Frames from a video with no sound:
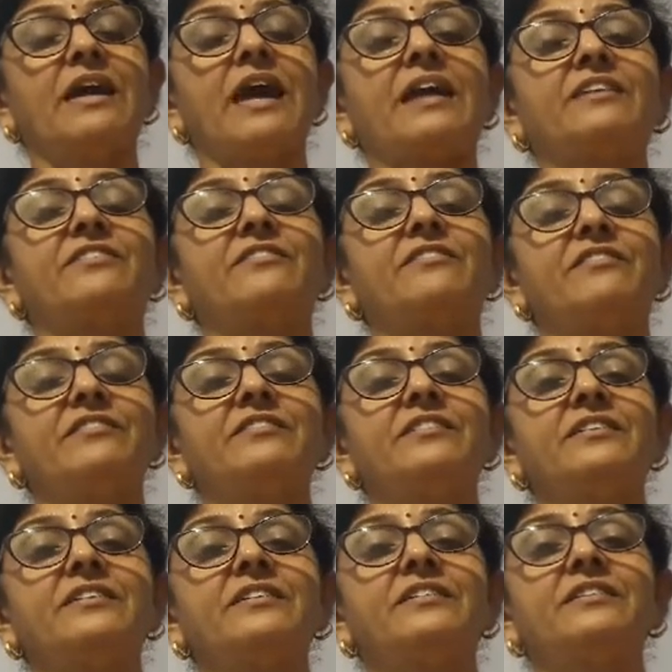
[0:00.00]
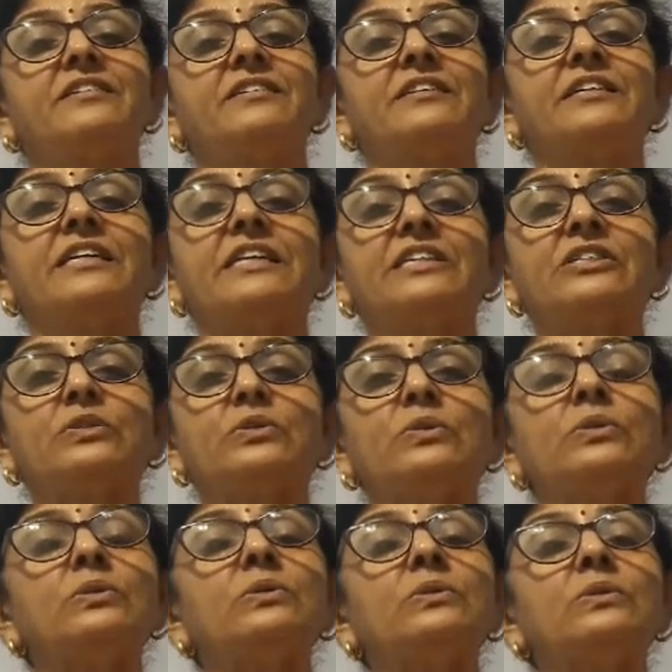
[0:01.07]
had turned into
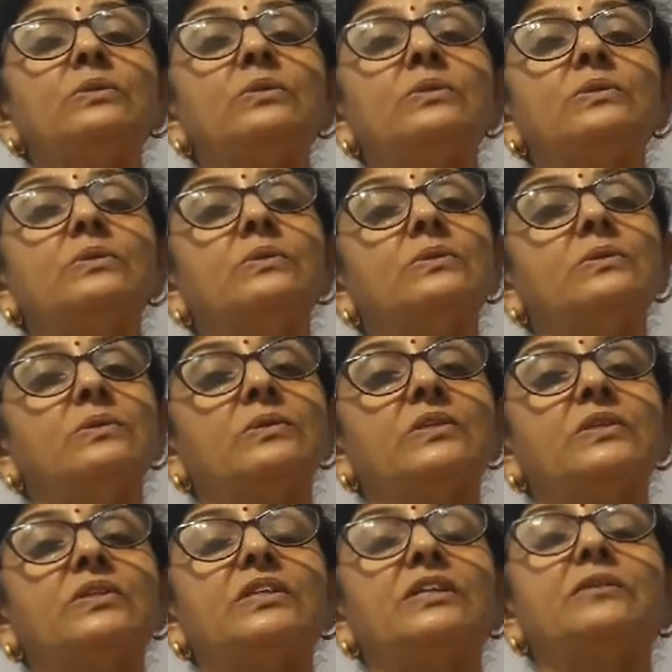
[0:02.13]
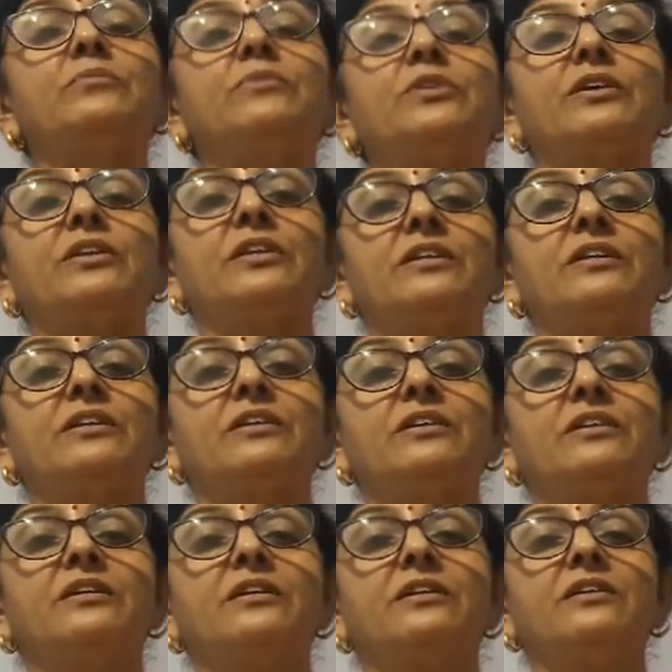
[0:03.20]
cream color.
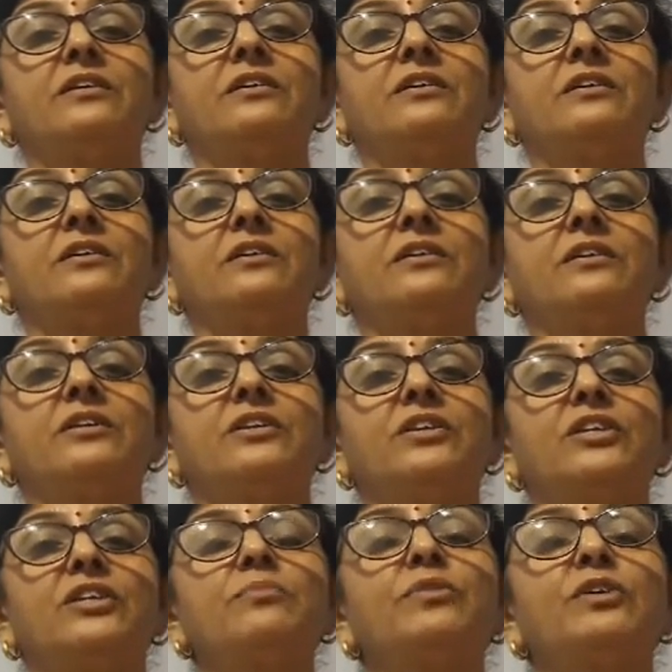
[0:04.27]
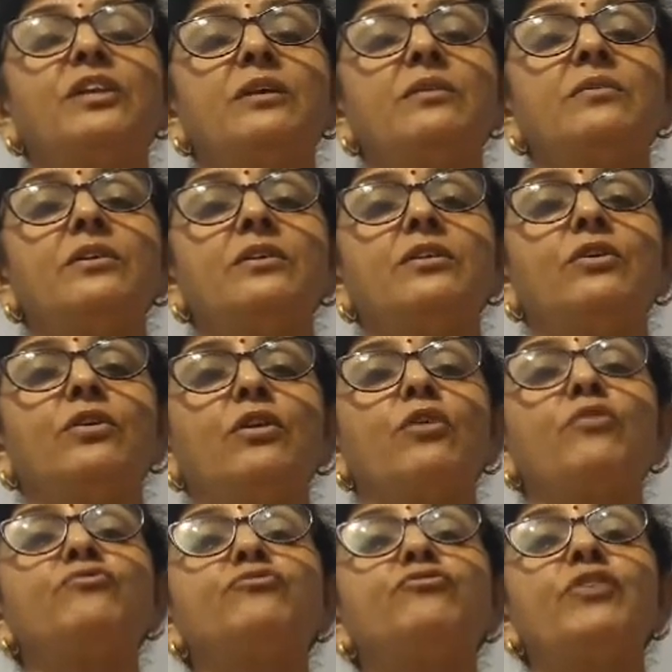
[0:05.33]
Cream color,
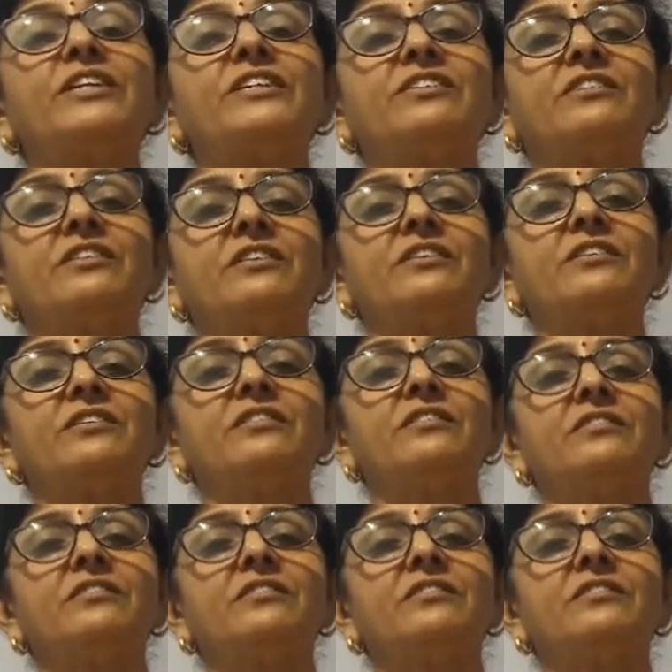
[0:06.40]
off-white color,